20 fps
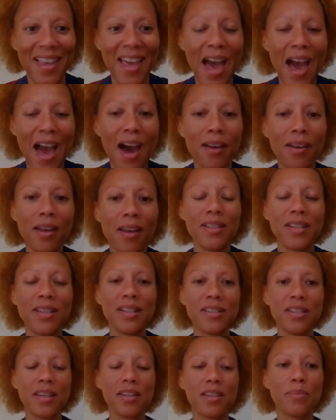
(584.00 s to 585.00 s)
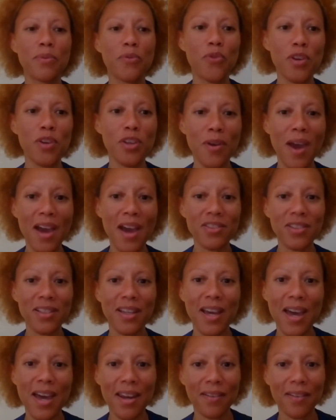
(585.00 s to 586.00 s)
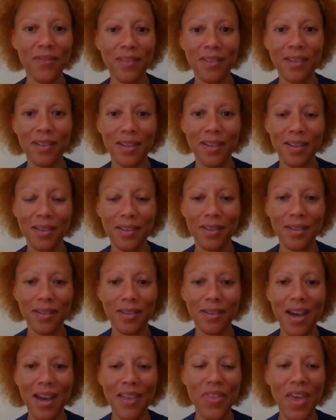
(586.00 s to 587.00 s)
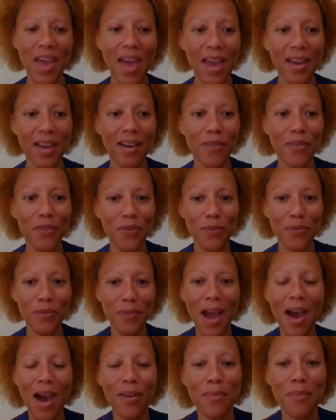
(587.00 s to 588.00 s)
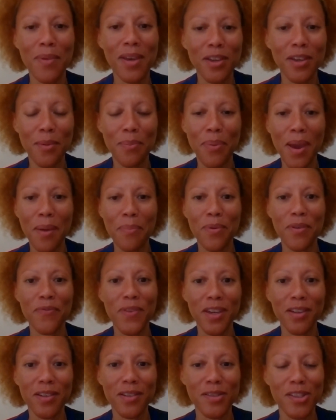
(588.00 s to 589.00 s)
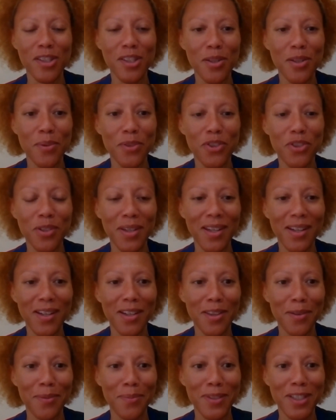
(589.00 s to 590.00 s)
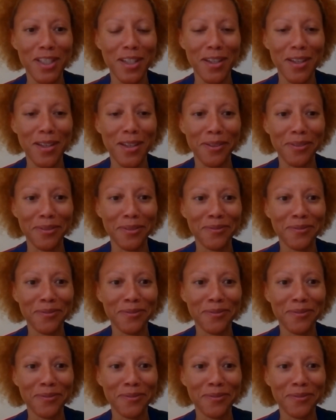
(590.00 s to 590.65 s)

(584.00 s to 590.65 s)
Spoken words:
How long did it take you before you actually kind of got the hang of how to make your paper figures do what you needed them to do?